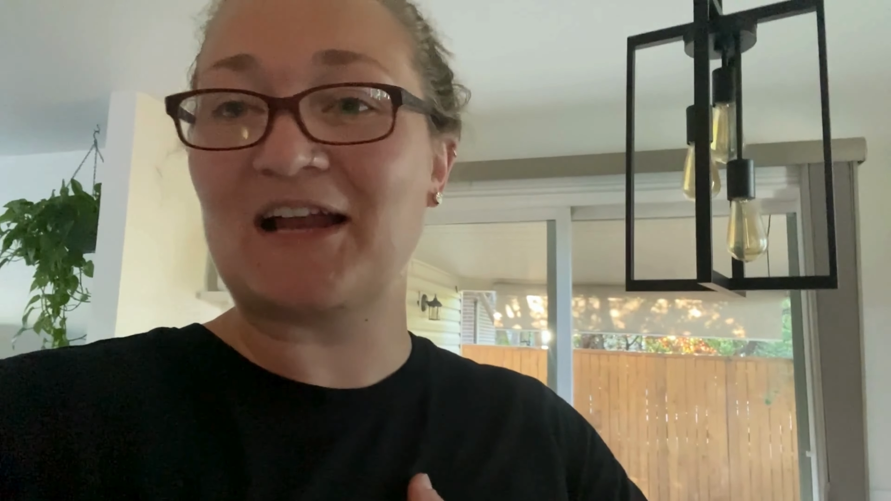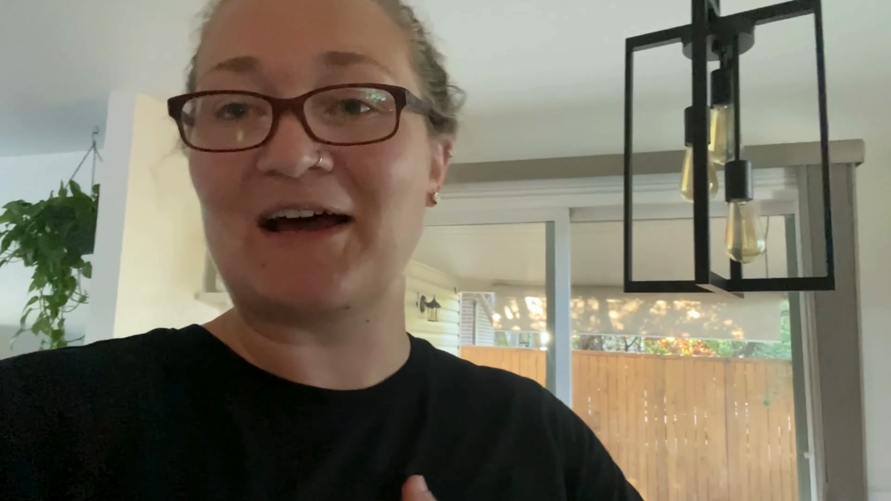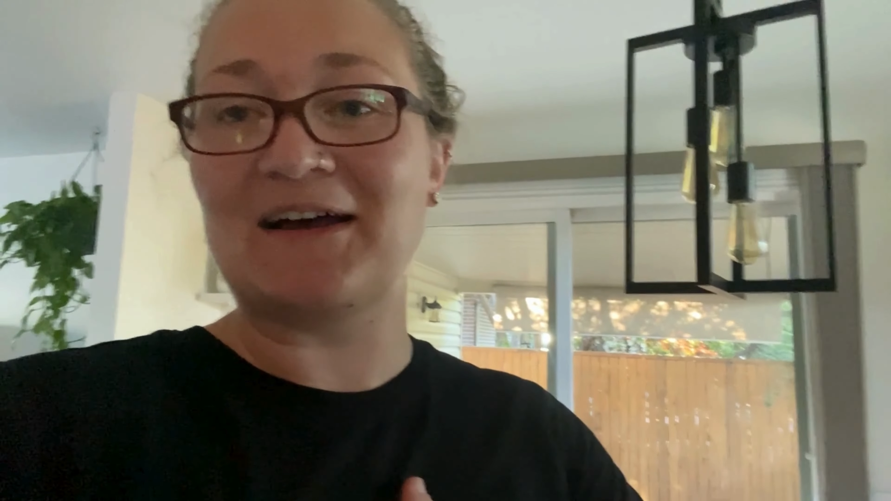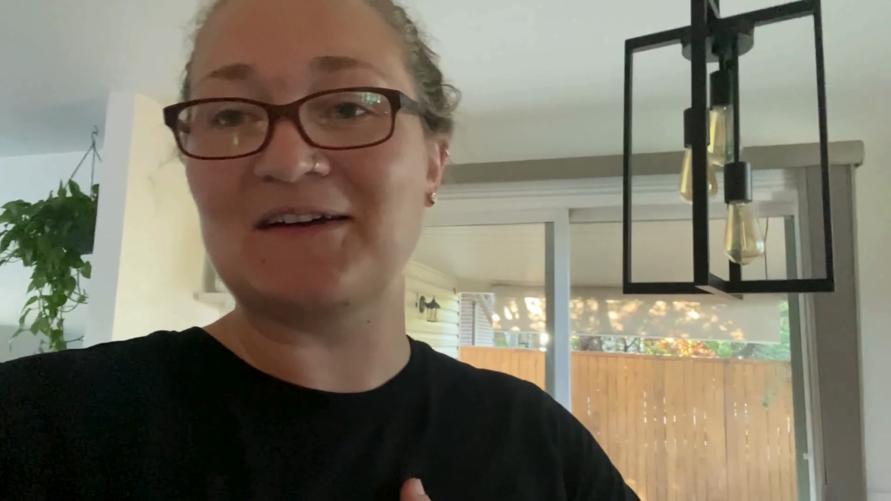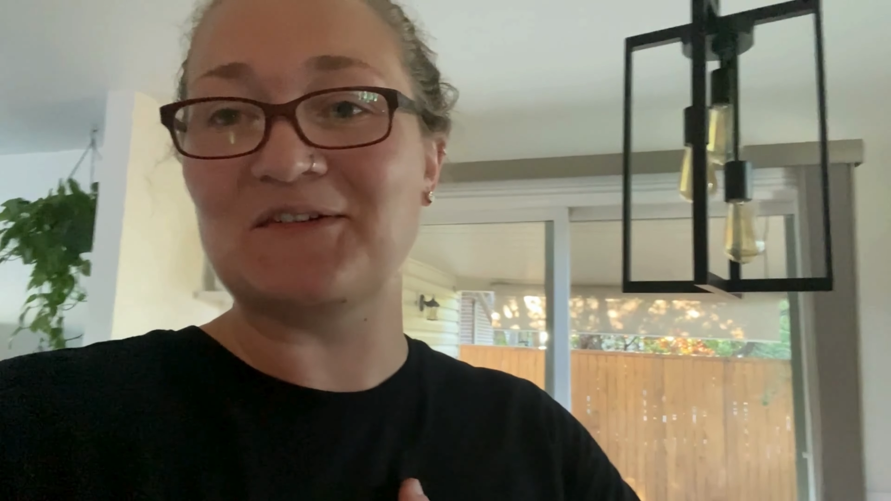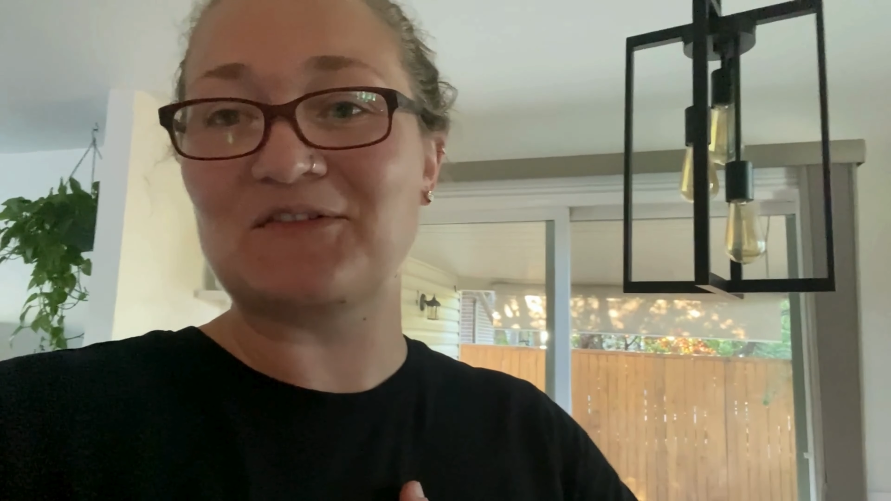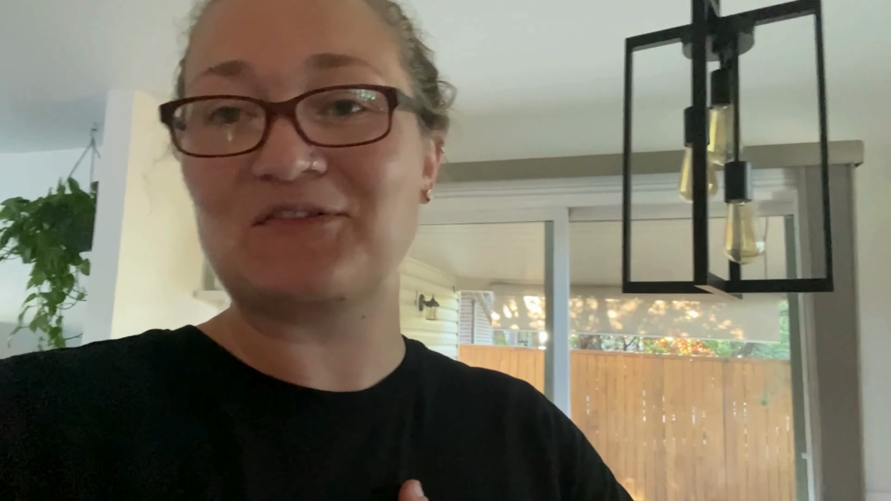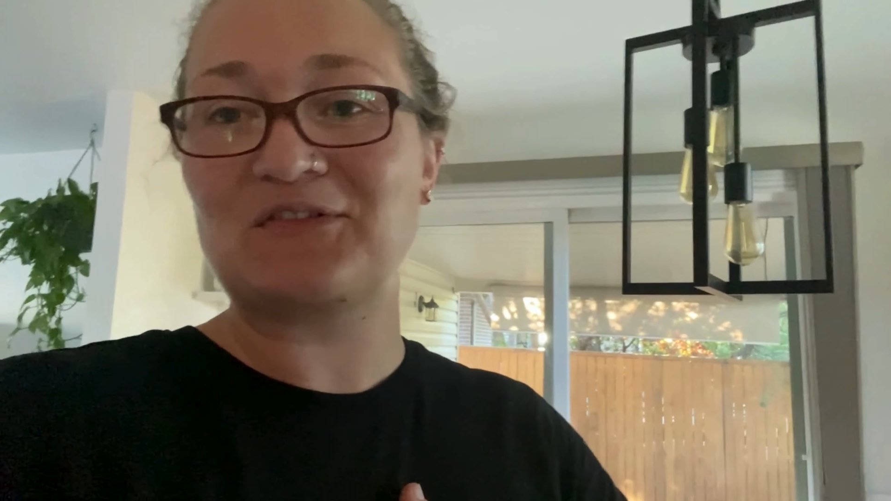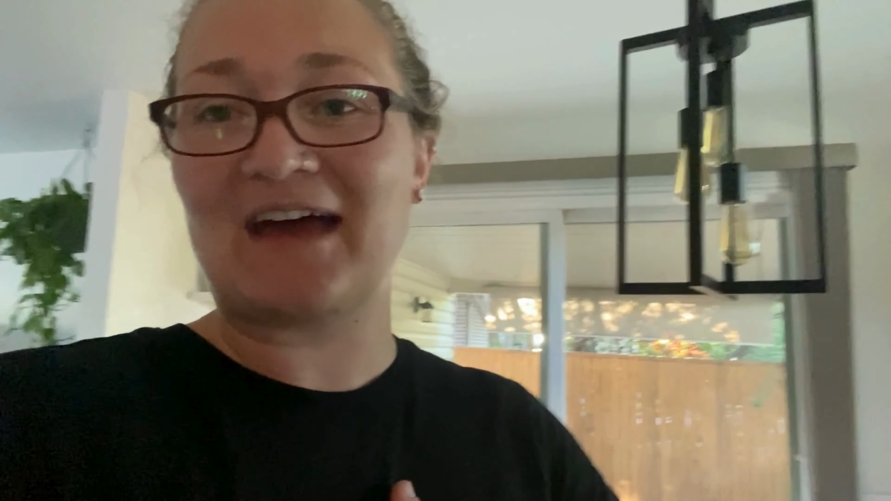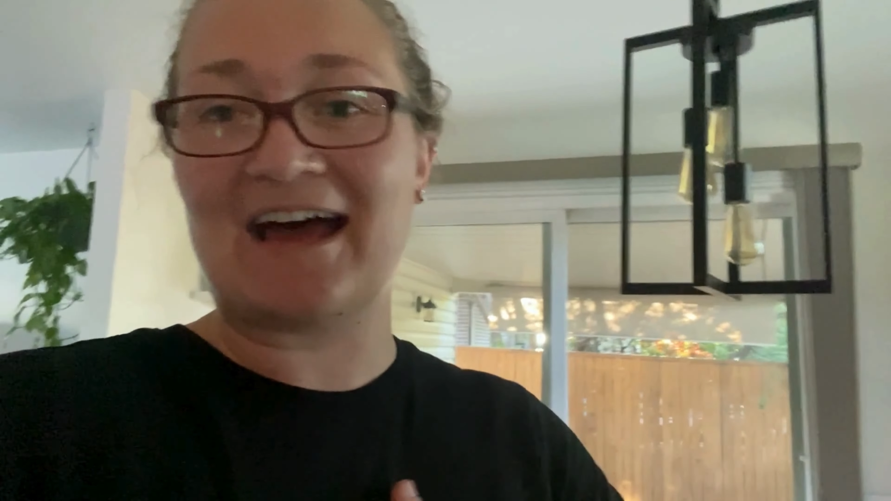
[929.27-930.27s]
of
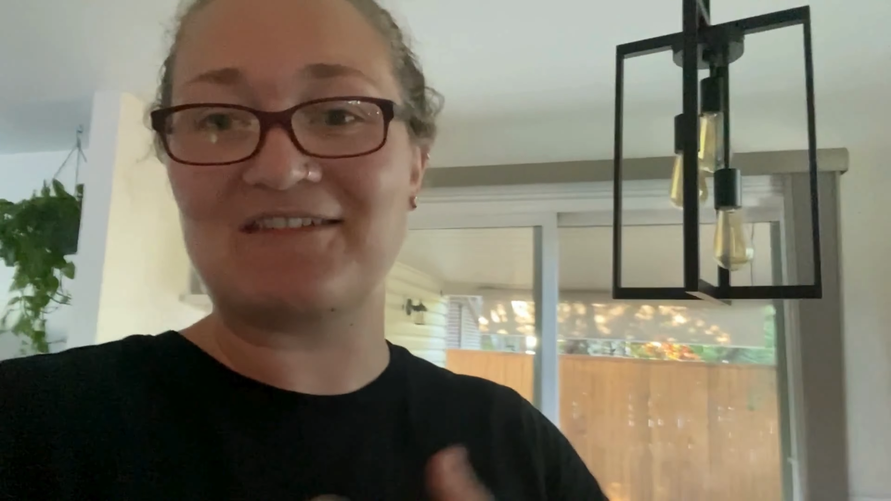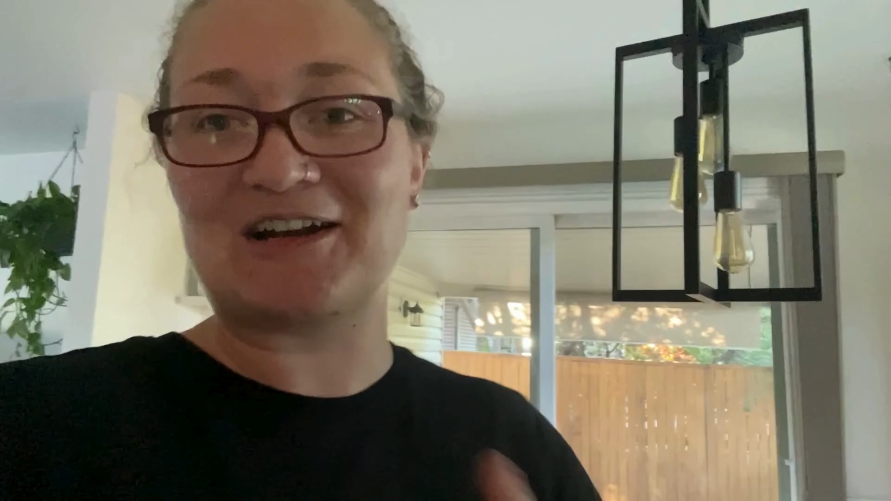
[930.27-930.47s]
having